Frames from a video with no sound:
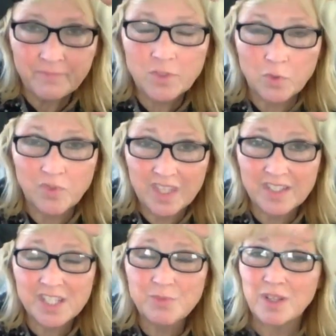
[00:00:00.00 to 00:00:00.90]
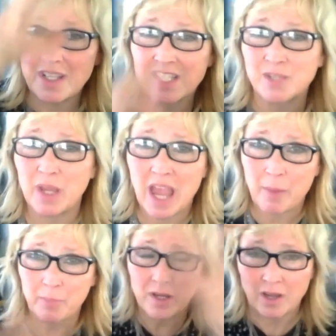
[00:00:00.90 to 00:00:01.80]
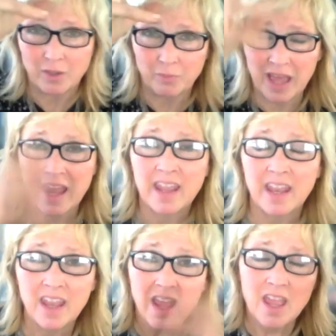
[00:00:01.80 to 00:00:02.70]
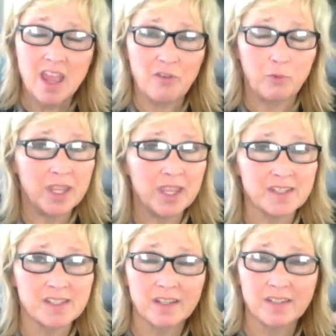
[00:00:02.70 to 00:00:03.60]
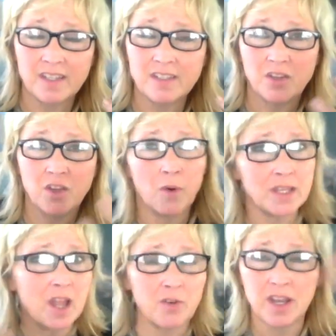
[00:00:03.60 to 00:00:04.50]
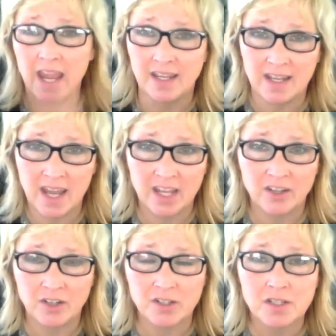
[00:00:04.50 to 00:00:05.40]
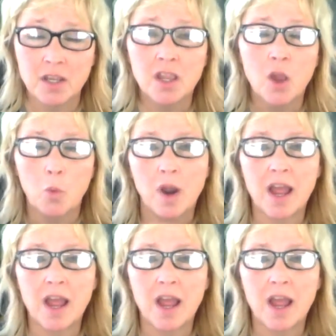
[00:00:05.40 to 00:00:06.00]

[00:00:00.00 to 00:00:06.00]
So this is what needs to be happening on the planet. If we get sucked into going down and hating haters, we're